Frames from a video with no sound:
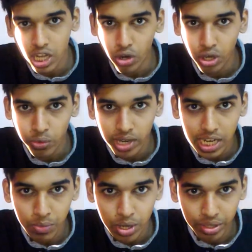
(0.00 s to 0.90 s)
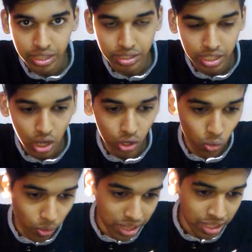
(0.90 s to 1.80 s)
They're going to run away with it. They're going
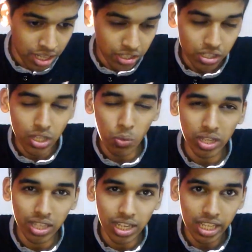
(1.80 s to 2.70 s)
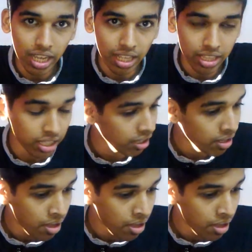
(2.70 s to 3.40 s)
to win. So they win the league, I think.